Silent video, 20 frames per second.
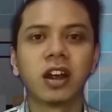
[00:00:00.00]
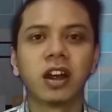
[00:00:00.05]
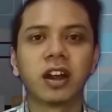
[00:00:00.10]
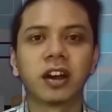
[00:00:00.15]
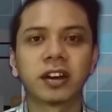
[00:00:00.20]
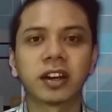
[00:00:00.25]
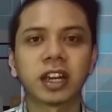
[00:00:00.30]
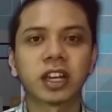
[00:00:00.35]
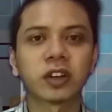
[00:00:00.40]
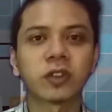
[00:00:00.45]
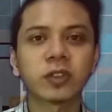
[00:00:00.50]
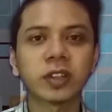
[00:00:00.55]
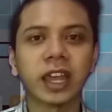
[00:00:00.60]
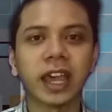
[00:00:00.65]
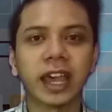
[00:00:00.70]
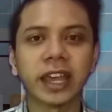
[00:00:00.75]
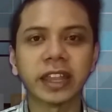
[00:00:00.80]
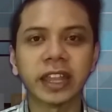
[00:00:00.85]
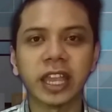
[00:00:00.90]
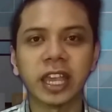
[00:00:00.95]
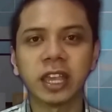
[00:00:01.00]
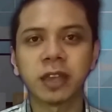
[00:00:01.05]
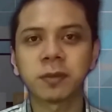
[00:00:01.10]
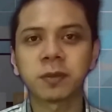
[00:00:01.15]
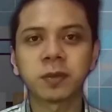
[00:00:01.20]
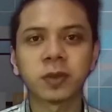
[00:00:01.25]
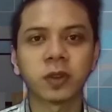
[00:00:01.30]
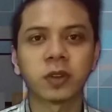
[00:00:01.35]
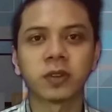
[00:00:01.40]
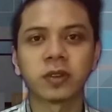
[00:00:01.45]
Recruit an
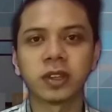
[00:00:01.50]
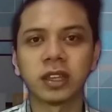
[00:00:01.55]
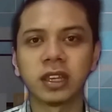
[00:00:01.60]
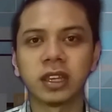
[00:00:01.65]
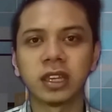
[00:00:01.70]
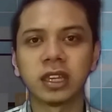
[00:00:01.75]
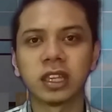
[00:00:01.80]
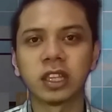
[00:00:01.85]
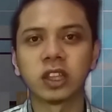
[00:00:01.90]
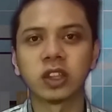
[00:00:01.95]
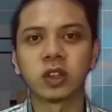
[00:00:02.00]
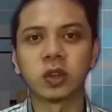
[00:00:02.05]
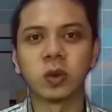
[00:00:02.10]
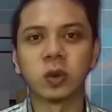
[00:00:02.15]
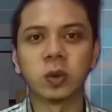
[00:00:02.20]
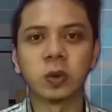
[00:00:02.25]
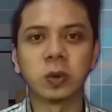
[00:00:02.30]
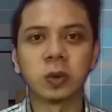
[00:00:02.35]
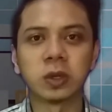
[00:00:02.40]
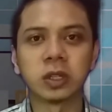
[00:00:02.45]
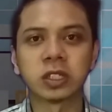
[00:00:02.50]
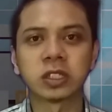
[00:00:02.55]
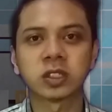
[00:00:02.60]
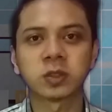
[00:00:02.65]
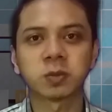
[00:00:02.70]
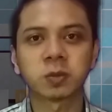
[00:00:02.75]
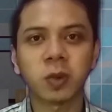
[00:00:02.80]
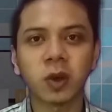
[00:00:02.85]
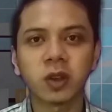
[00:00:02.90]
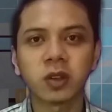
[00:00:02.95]
employee to
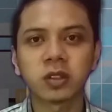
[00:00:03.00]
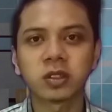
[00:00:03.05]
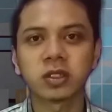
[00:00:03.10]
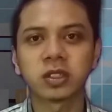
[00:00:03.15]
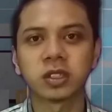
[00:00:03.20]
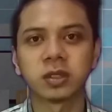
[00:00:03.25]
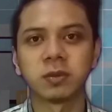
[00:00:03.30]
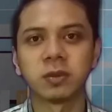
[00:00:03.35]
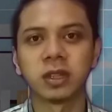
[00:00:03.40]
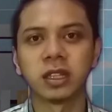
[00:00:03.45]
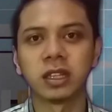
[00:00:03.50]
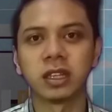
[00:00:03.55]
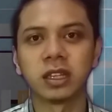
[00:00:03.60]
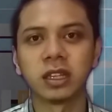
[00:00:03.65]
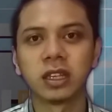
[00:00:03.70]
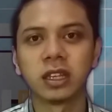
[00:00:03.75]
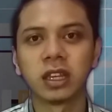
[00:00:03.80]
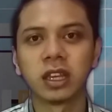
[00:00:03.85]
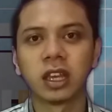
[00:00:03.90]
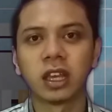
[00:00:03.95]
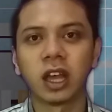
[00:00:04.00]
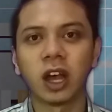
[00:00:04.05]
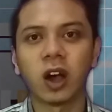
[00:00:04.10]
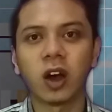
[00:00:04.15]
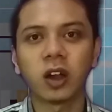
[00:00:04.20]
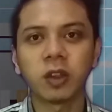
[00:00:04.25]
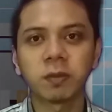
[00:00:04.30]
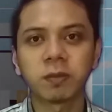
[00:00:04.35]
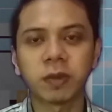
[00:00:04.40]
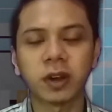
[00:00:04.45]
responsibly
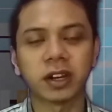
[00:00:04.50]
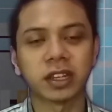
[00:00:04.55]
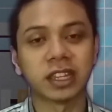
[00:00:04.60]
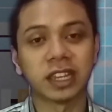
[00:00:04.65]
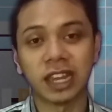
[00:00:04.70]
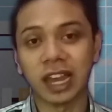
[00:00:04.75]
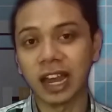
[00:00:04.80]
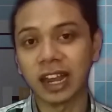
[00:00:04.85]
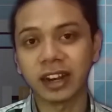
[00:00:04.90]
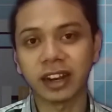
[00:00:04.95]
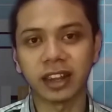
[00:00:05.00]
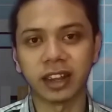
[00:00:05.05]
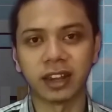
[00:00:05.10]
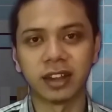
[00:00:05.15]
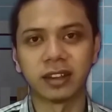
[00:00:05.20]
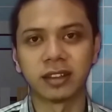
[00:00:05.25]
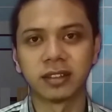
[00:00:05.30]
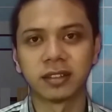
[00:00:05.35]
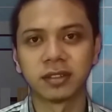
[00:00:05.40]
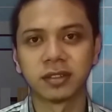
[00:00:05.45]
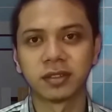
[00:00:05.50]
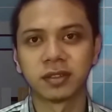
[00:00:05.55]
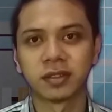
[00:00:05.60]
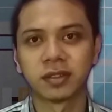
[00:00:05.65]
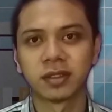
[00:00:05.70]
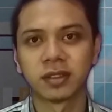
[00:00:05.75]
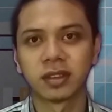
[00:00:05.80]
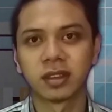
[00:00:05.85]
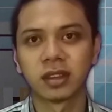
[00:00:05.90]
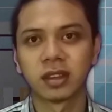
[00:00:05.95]
on parking area.
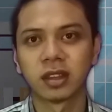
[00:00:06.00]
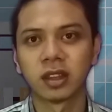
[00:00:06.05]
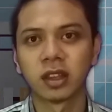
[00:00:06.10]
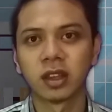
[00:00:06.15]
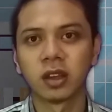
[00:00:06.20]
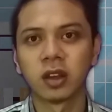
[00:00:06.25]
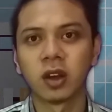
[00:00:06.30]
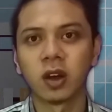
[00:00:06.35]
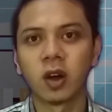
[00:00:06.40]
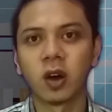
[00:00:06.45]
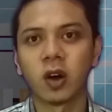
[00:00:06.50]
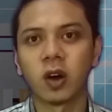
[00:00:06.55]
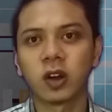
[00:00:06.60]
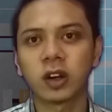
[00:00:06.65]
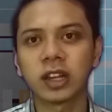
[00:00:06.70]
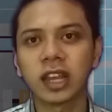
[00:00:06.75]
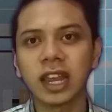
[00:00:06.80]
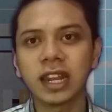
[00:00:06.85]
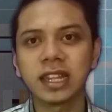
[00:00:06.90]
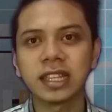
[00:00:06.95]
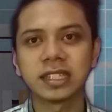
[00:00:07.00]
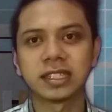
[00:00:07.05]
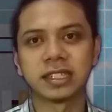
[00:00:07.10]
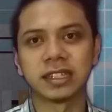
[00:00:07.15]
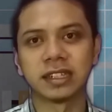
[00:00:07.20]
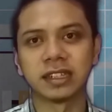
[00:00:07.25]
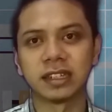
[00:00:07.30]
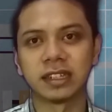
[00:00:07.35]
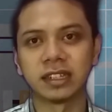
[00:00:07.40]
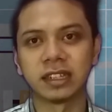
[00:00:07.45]

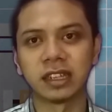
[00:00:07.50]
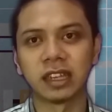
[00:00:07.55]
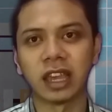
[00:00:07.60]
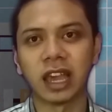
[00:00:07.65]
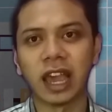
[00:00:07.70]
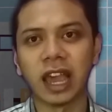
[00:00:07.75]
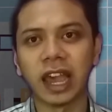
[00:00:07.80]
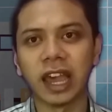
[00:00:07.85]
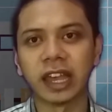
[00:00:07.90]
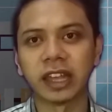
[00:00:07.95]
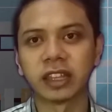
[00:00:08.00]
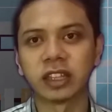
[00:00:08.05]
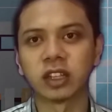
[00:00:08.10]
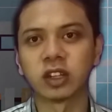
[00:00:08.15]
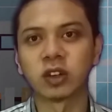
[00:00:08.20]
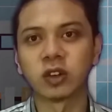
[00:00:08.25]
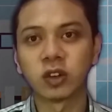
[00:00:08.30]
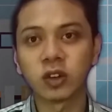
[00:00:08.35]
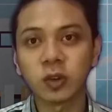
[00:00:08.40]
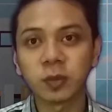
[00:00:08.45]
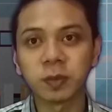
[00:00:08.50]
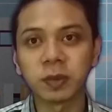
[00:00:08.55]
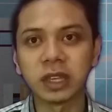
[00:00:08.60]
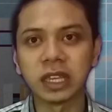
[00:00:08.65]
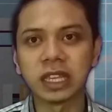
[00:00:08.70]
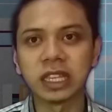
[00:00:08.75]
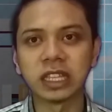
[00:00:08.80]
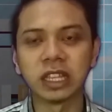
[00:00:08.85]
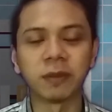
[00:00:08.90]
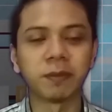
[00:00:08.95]
Organizing and
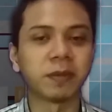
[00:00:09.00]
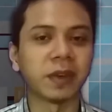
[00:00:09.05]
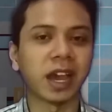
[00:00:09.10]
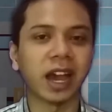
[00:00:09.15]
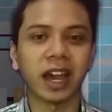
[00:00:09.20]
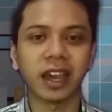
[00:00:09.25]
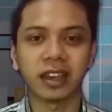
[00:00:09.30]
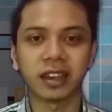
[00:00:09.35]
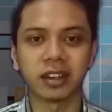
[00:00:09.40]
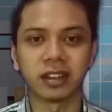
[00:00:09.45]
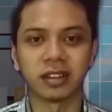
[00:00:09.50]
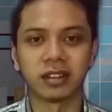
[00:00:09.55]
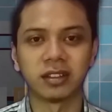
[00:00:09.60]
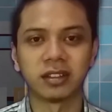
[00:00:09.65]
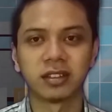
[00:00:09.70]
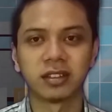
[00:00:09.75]
grouping the vehicle.